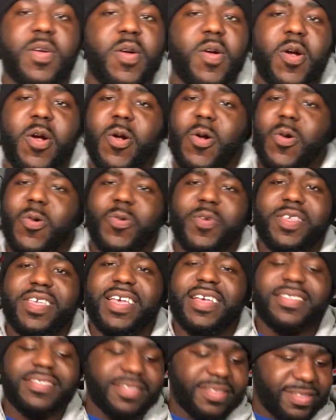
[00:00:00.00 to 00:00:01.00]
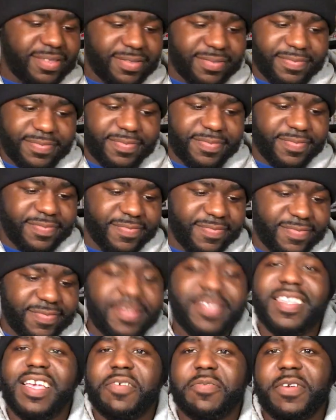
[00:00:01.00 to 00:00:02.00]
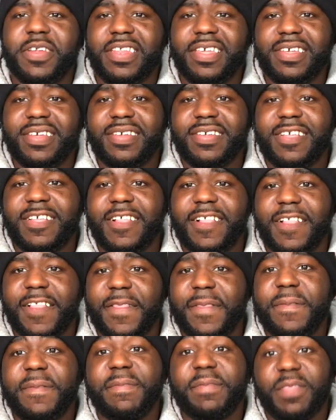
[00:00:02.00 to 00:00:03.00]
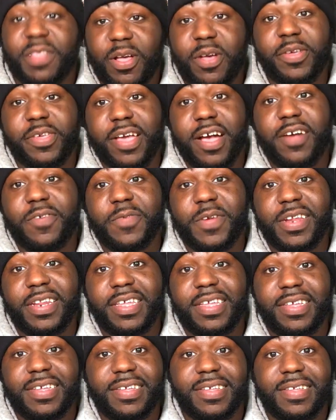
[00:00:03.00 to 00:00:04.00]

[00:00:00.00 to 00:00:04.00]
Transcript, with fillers: Oh yes. Y'all ready? Oh y'all ready?